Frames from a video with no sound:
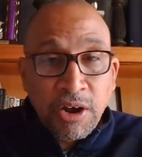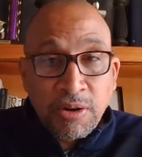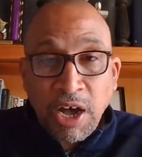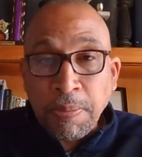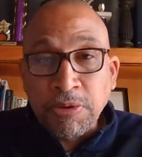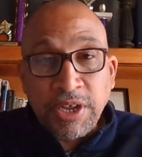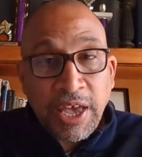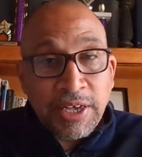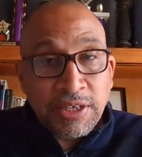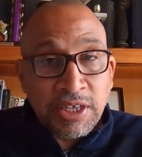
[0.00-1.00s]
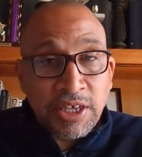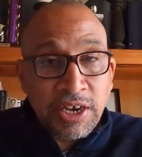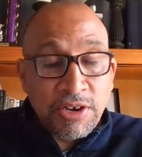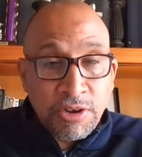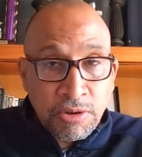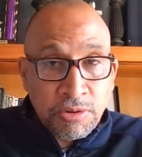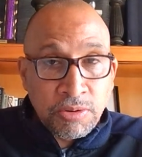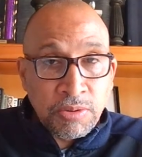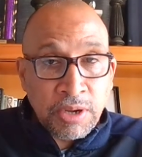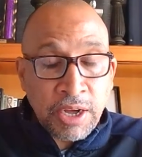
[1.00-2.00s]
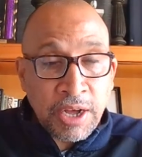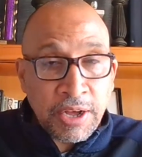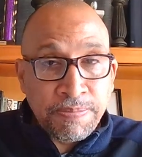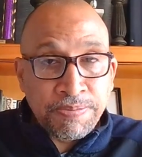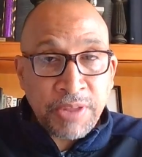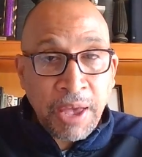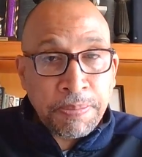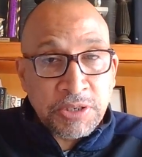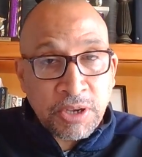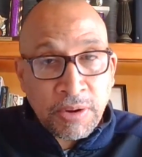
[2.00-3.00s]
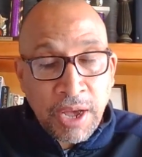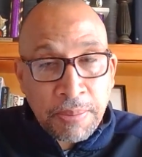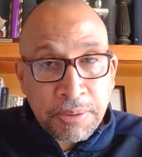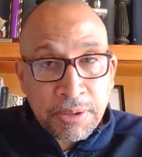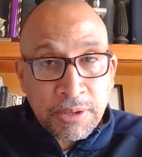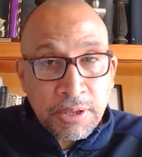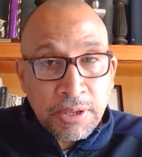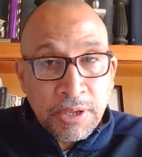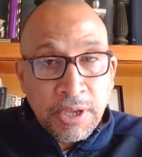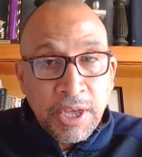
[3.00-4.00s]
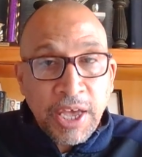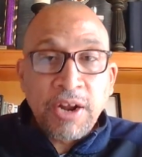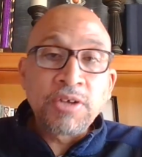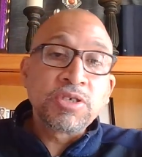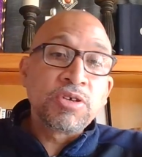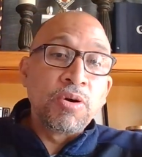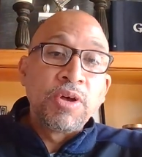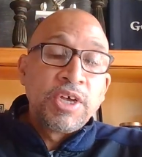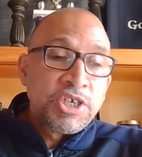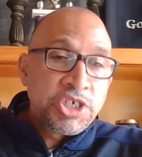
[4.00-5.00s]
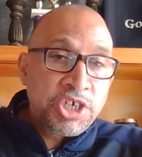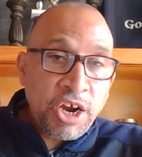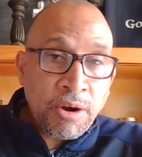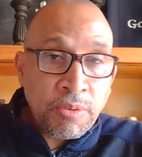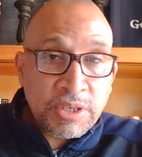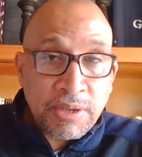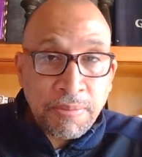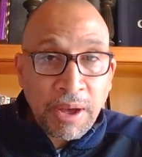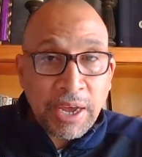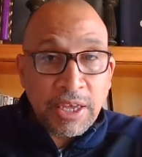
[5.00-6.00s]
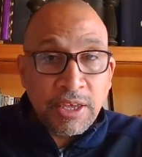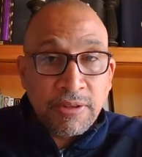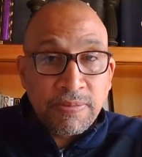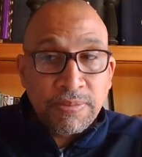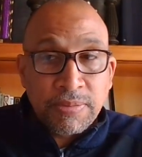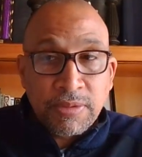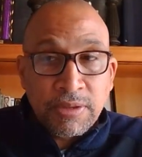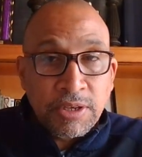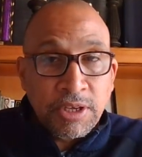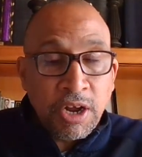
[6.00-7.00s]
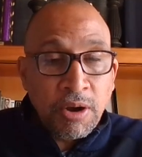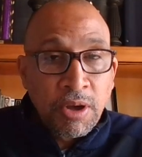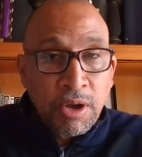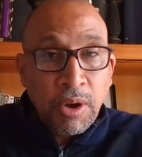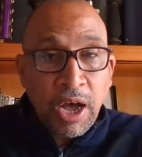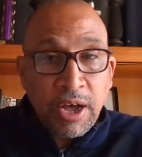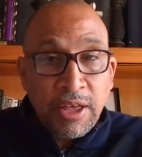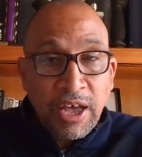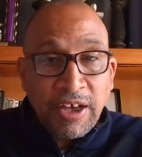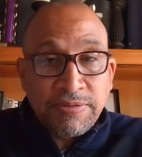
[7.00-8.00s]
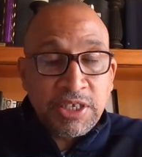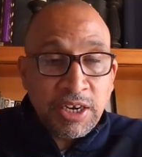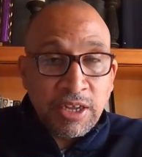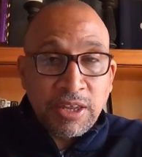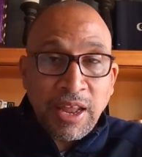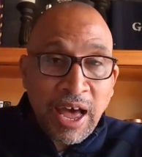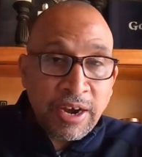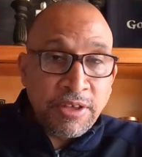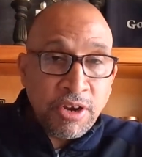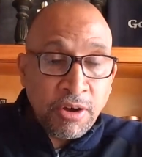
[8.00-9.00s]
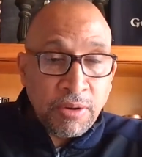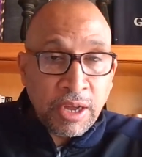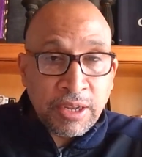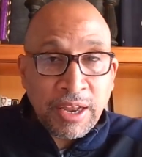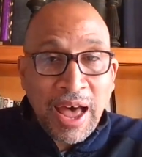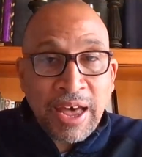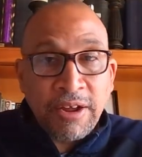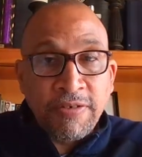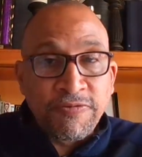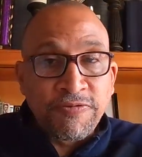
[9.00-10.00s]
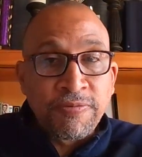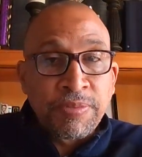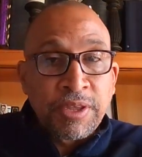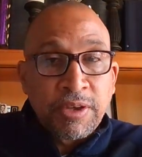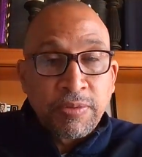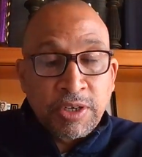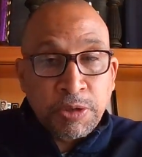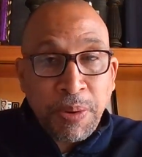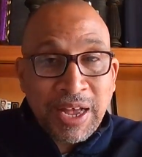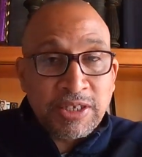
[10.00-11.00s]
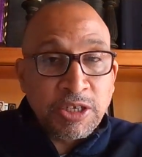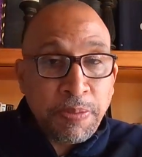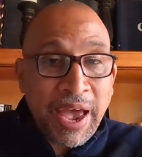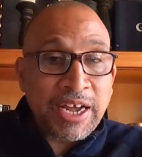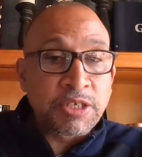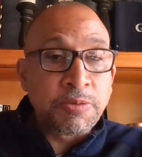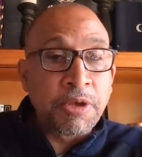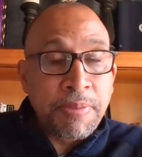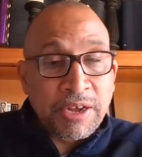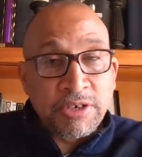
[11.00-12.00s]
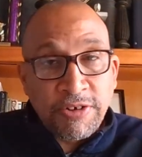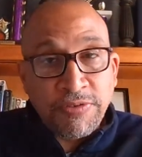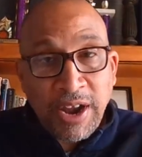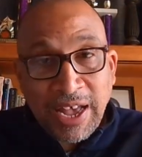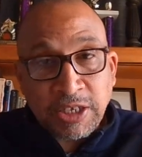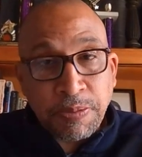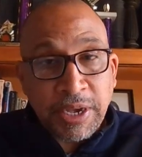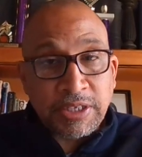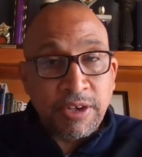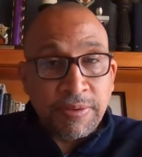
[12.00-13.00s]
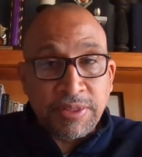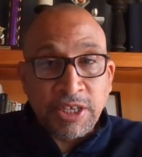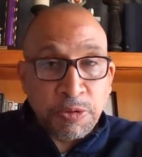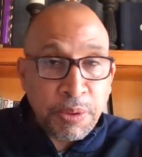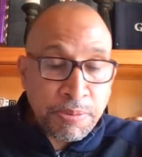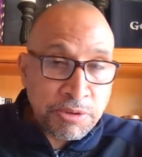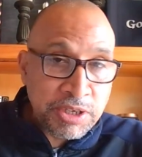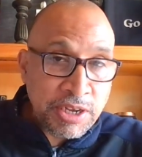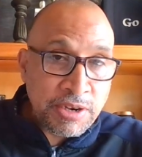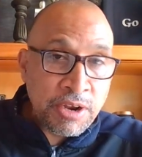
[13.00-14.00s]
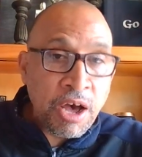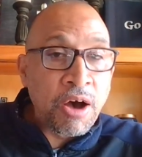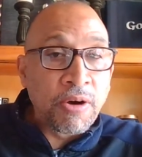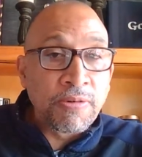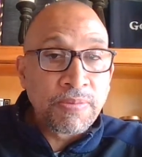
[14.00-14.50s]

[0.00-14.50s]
couple days and get a new episode up. And also share with somebody. I've seen a lot of responses back to me about different aspects of it, things people didn't know.